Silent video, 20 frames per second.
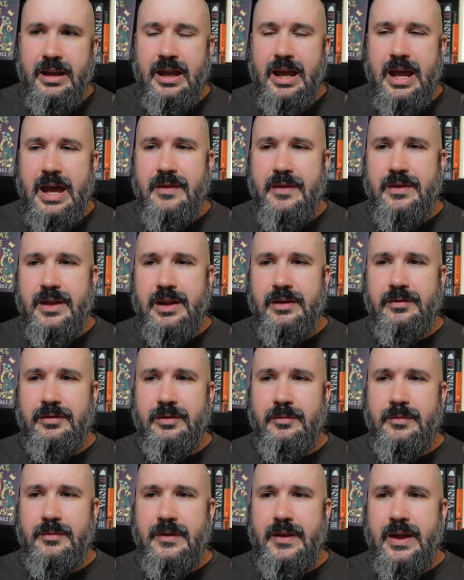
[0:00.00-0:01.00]
And then
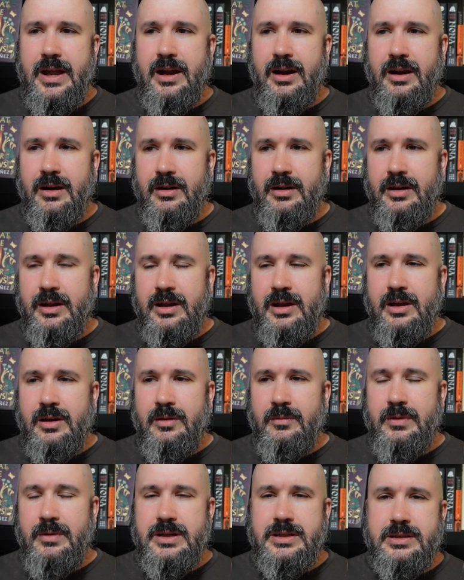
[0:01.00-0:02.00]
from there,
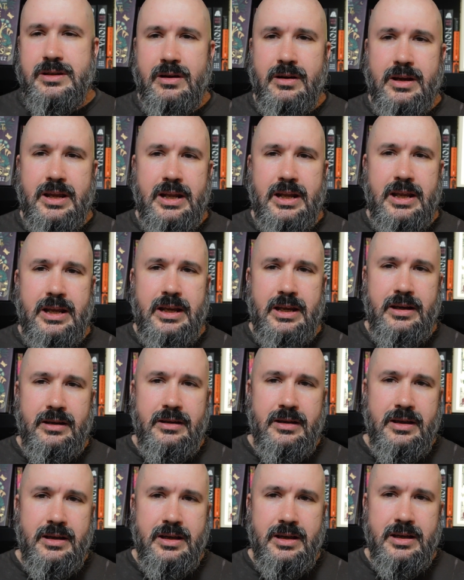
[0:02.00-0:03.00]
we start
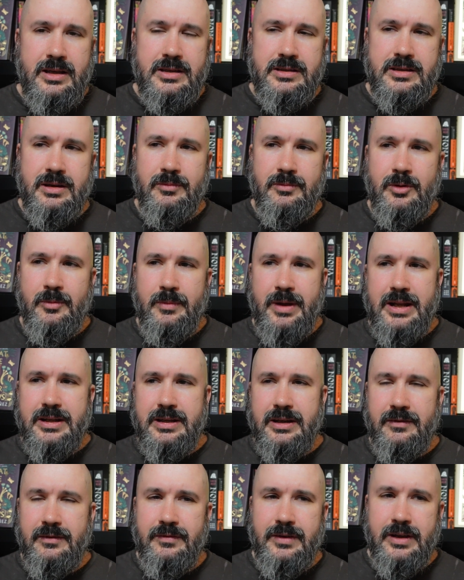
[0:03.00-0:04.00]
getting some
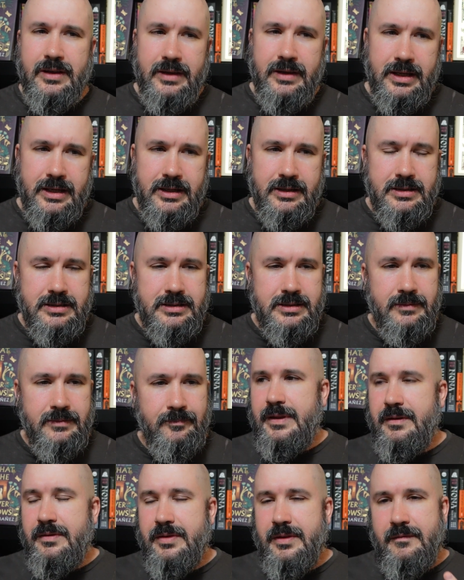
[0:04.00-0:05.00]
romantic feelings.
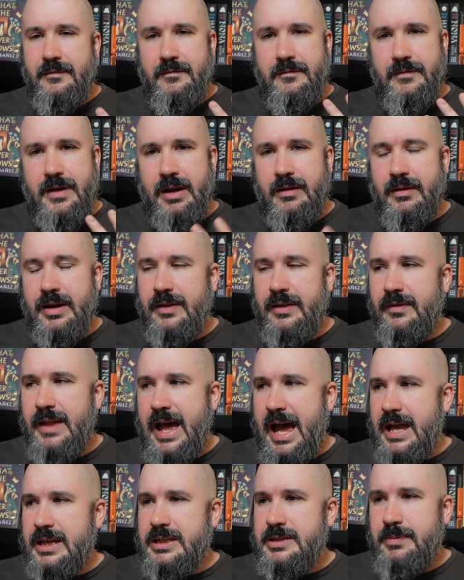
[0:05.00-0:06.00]
The very
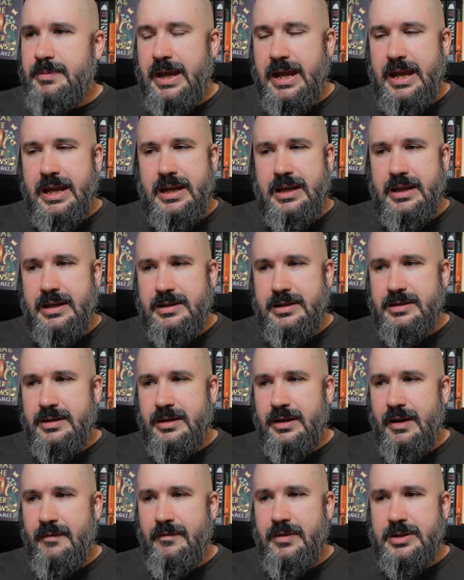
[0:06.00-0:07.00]
last page
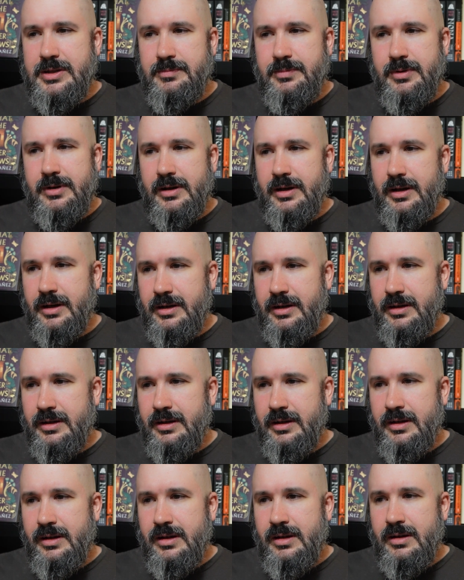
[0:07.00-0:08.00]
of this book
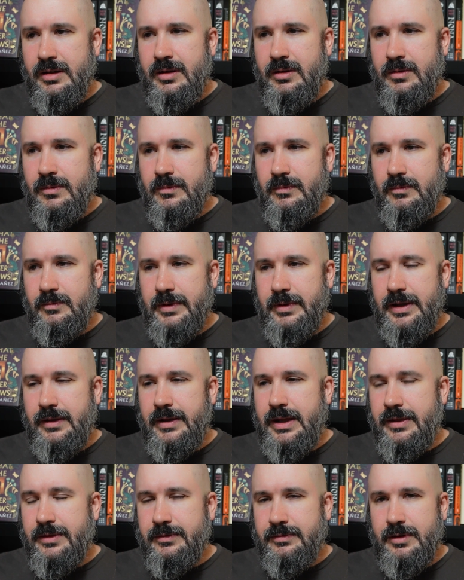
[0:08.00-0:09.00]

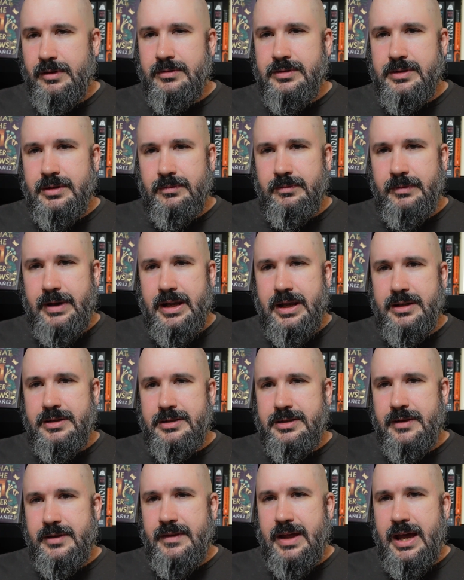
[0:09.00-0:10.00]
really throws a
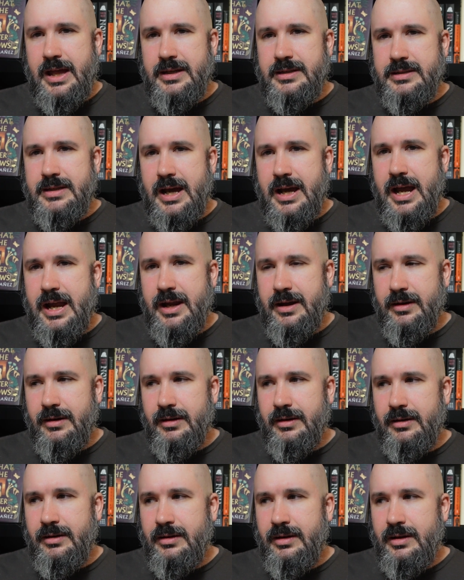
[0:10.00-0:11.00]
wrench in that
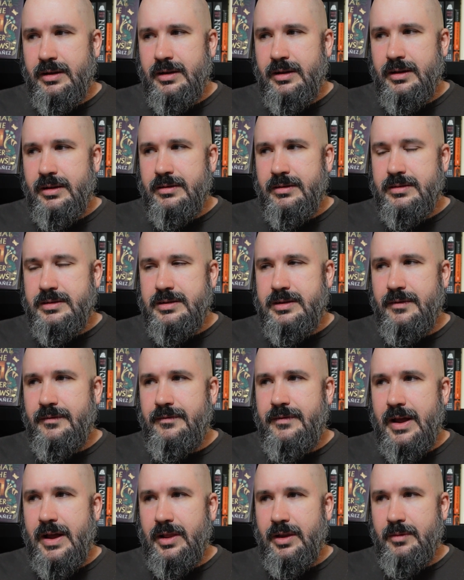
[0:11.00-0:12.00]
entire
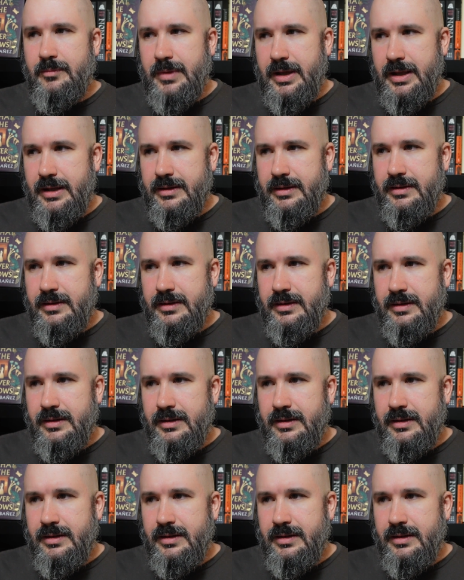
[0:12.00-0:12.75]
development.